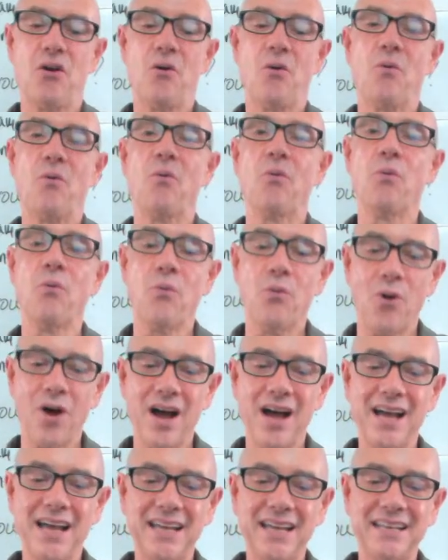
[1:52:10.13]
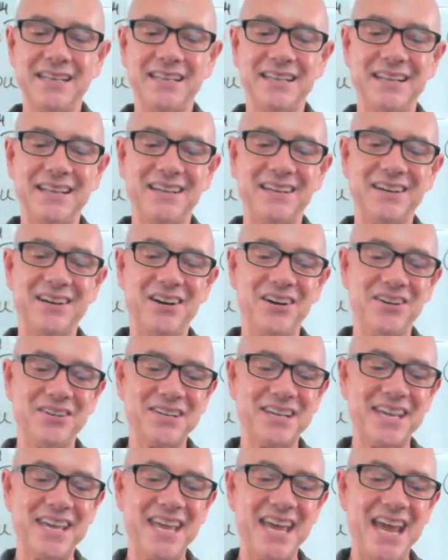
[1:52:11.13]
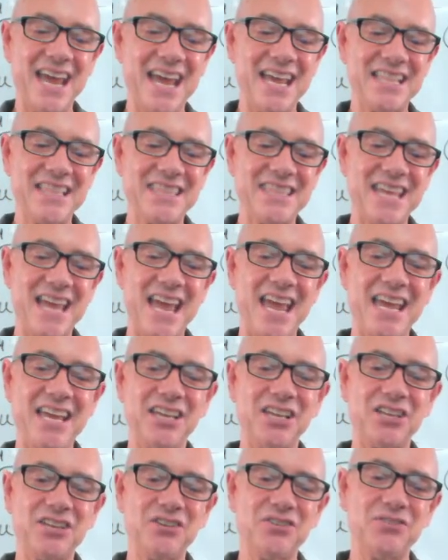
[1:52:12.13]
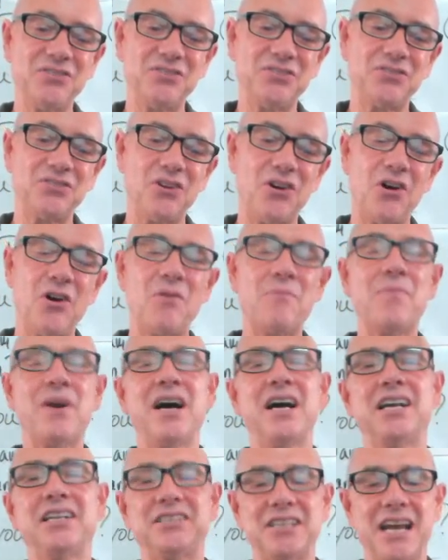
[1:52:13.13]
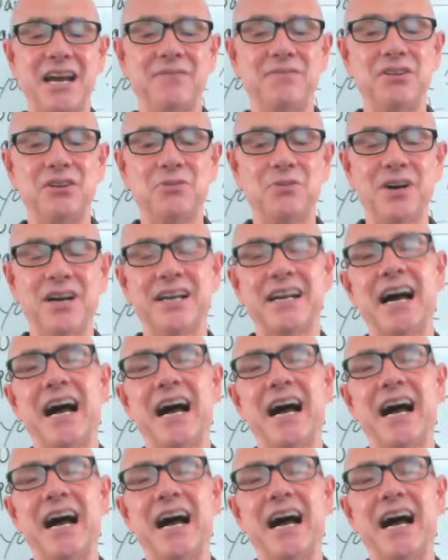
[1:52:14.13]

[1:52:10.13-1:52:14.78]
one. Okay, thank you so much, everyone.